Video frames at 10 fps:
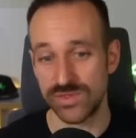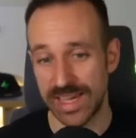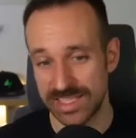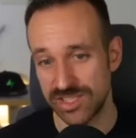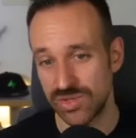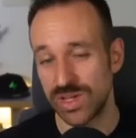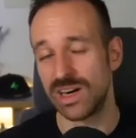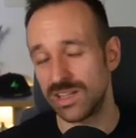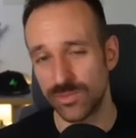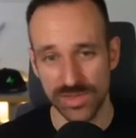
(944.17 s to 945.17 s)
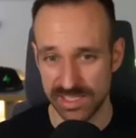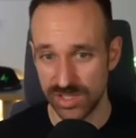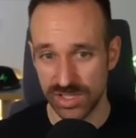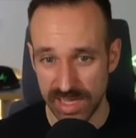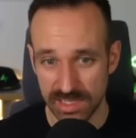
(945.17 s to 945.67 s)
course gives you access to a lot more things.
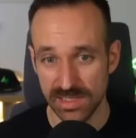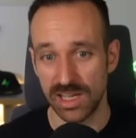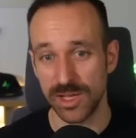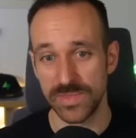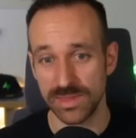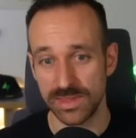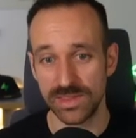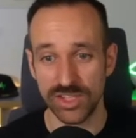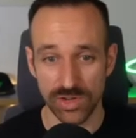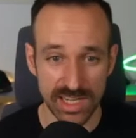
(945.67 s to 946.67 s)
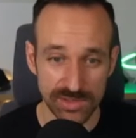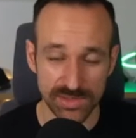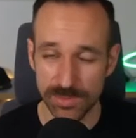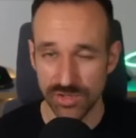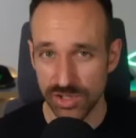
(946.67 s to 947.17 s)
You can connect your
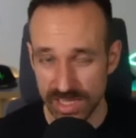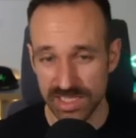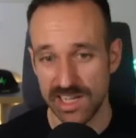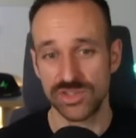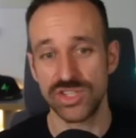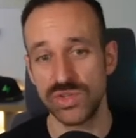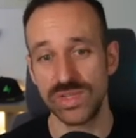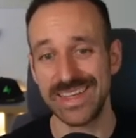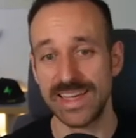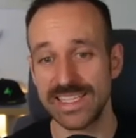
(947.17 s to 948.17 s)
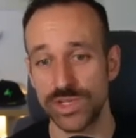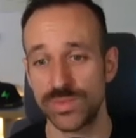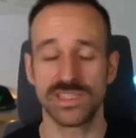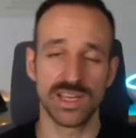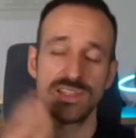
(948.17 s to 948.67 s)
accounts, your App Store Connect account to EAS, which
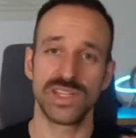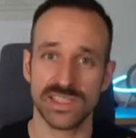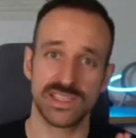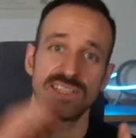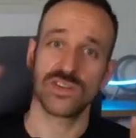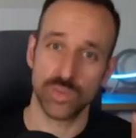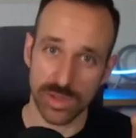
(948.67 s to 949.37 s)
means the build is in the cloud.